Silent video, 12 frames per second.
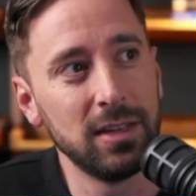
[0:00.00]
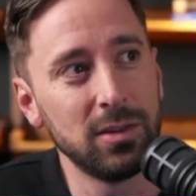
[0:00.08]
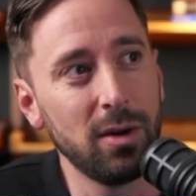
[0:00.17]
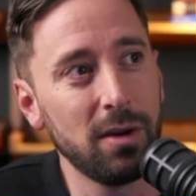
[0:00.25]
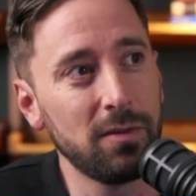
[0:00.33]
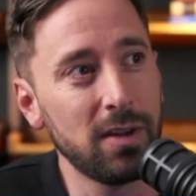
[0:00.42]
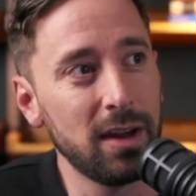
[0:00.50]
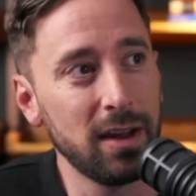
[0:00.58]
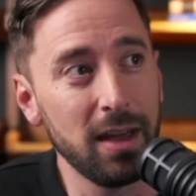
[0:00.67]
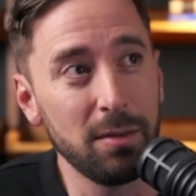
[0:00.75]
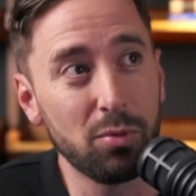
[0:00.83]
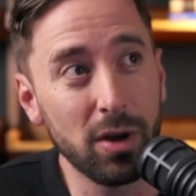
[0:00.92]
So here I've got
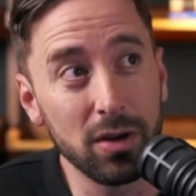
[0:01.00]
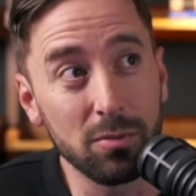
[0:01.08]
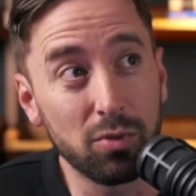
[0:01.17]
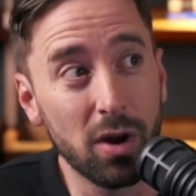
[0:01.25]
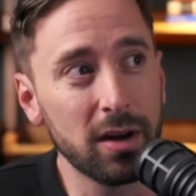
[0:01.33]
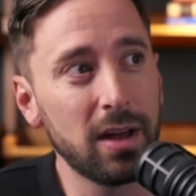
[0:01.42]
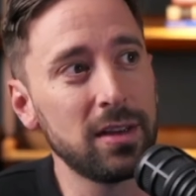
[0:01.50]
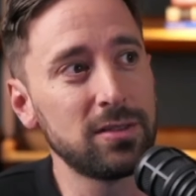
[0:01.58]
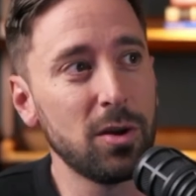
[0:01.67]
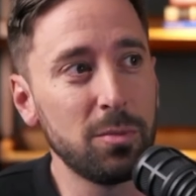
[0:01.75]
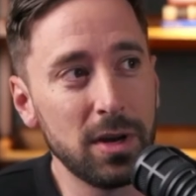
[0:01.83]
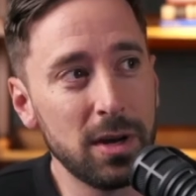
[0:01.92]
a brand new broadcast
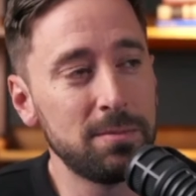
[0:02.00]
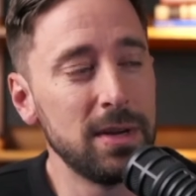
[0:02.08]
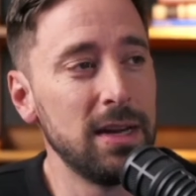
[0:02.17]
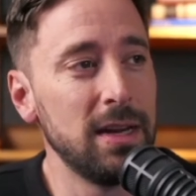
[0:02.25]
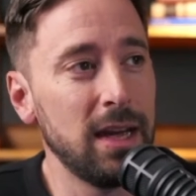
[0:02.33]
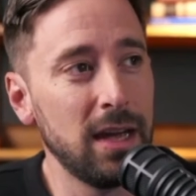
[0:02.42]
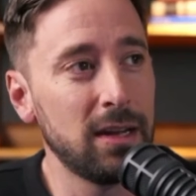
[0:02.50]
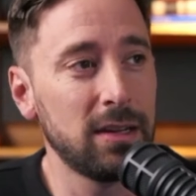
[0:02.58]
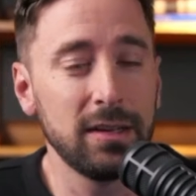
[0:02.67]
open up. And